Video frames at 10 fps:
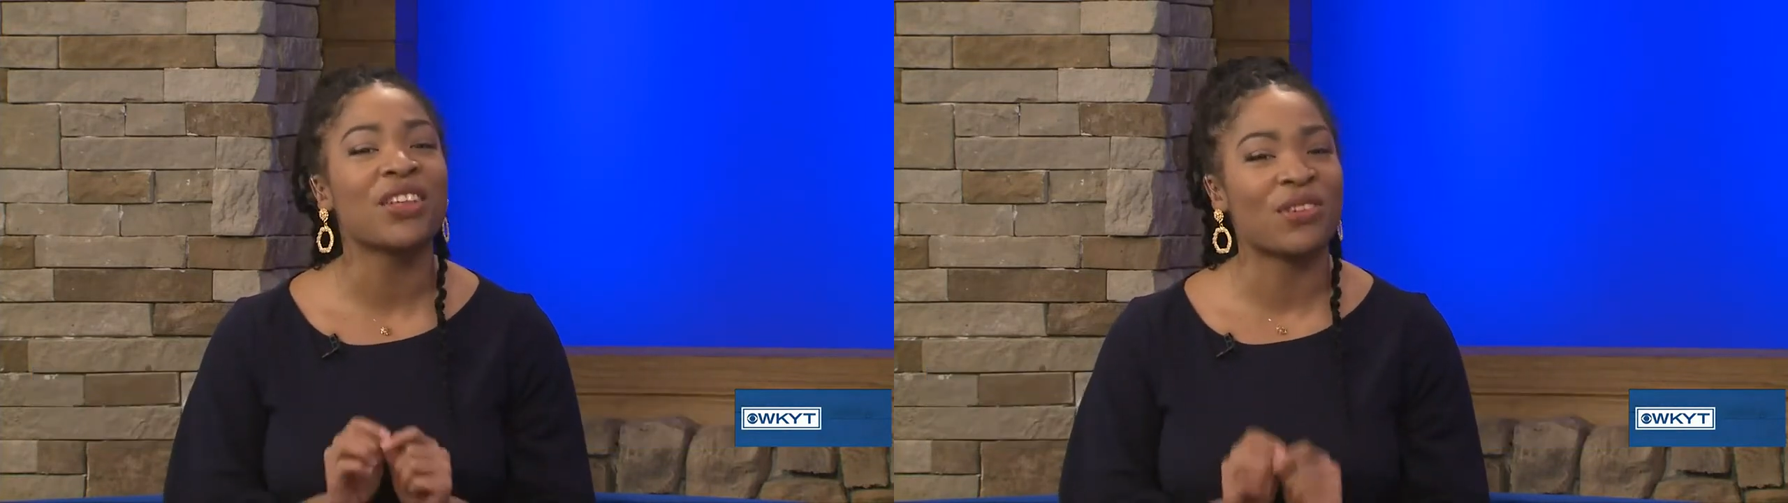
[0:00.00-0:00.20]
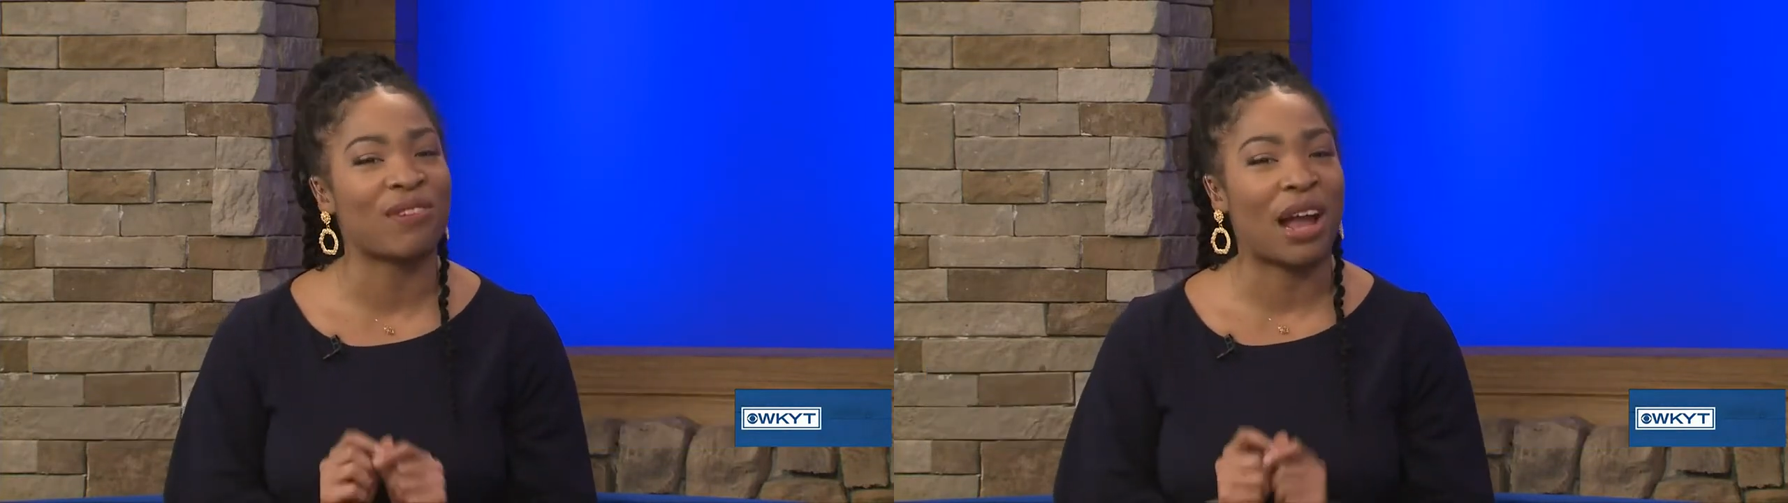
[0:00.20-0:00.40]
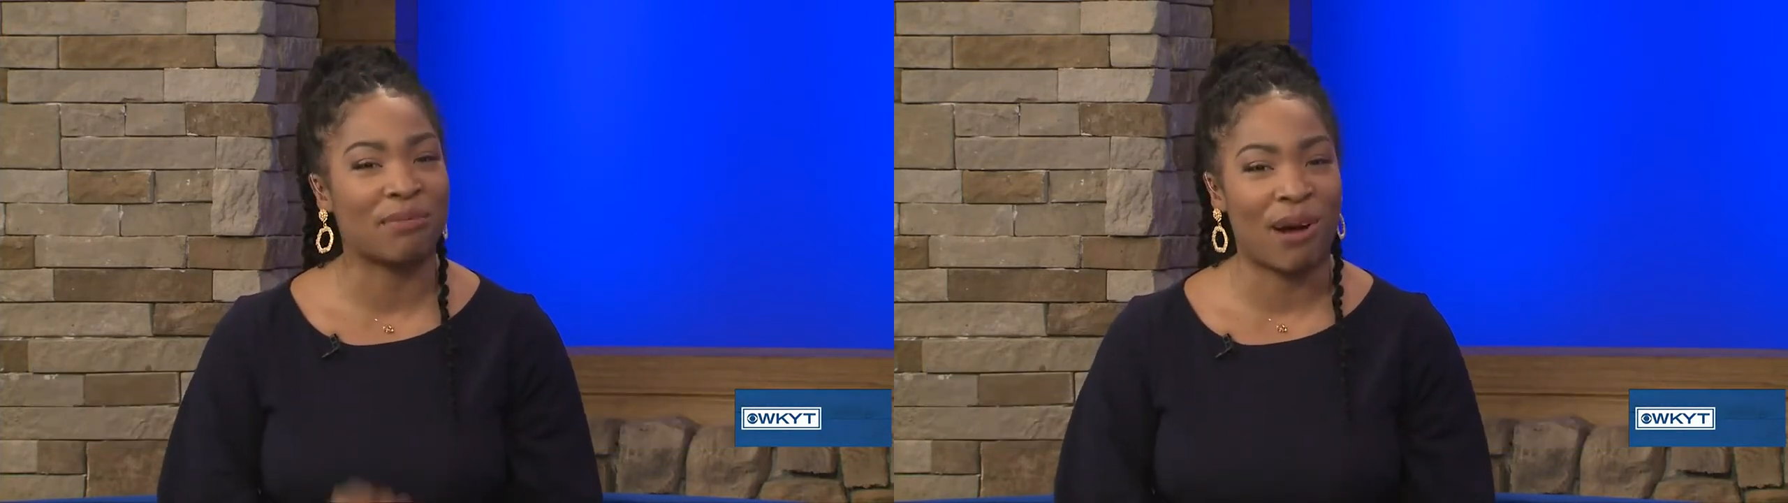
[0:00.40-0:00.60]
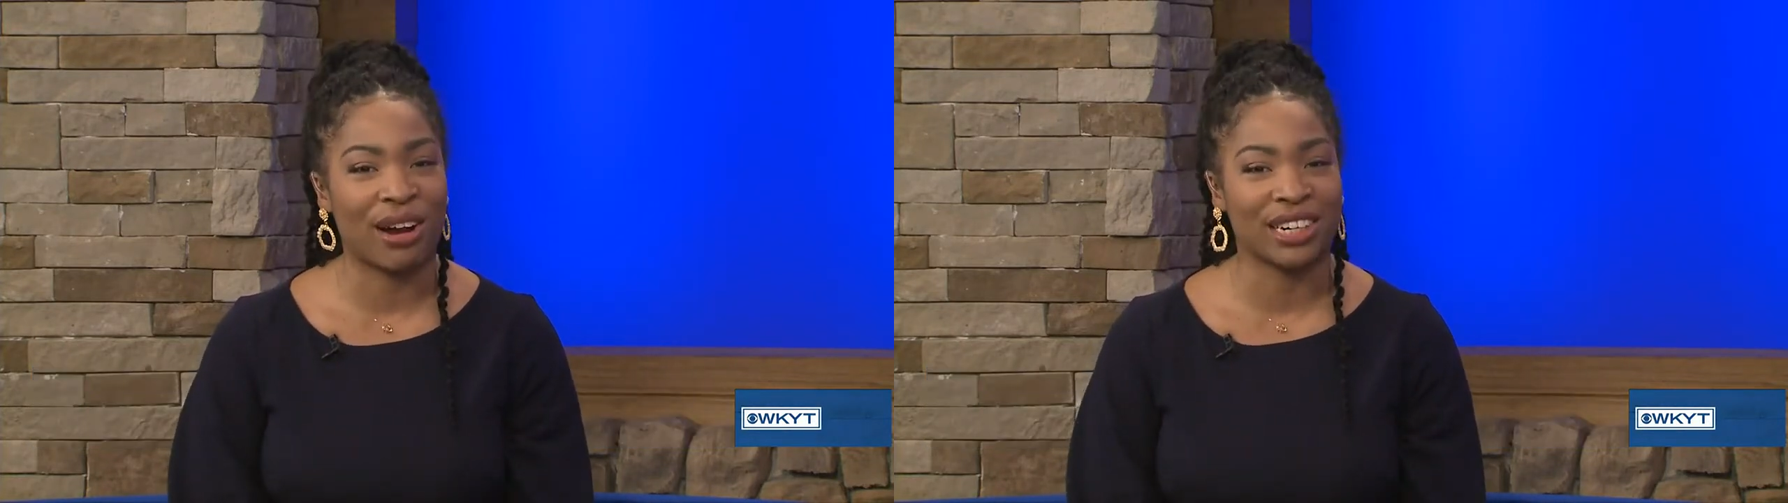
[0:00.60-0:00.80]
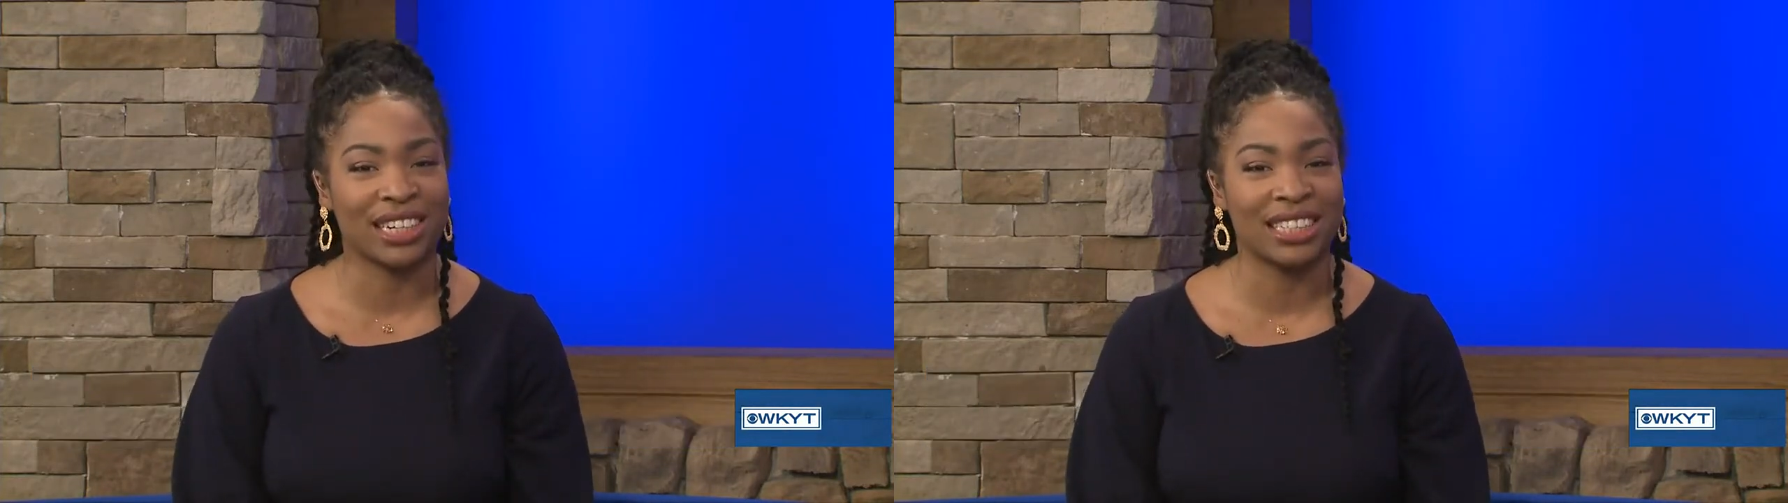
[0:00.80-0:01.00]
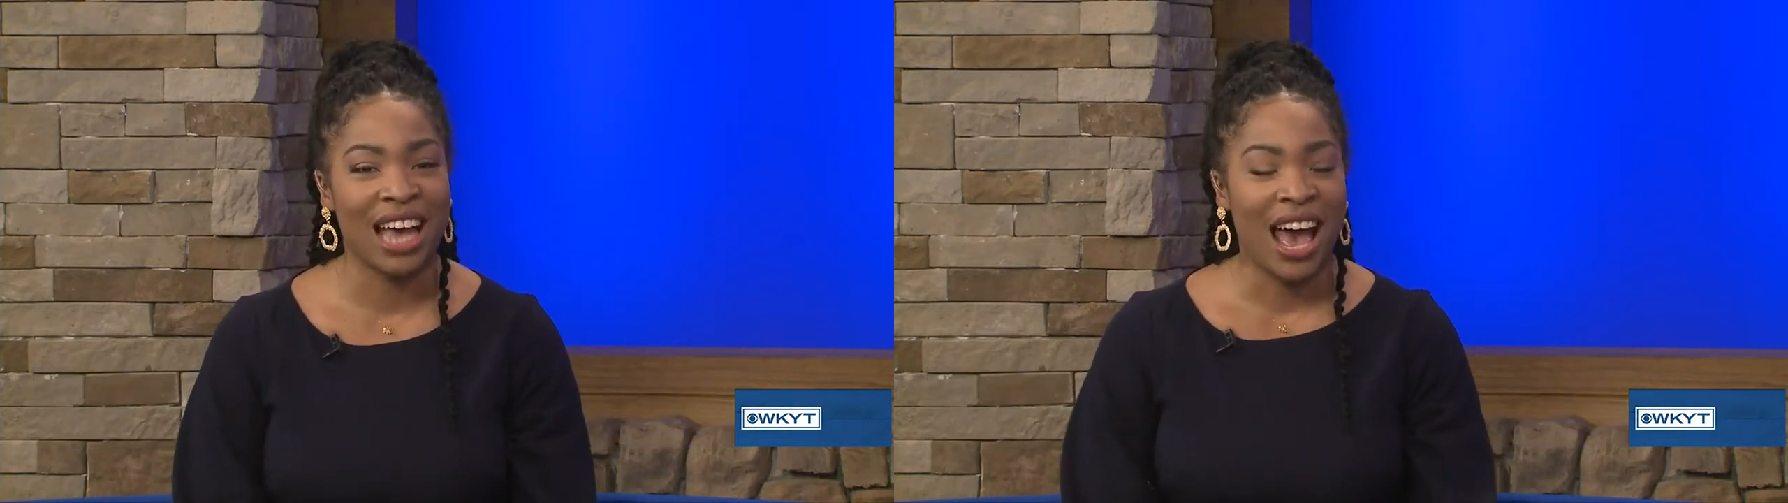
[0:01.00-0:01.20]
the right partners.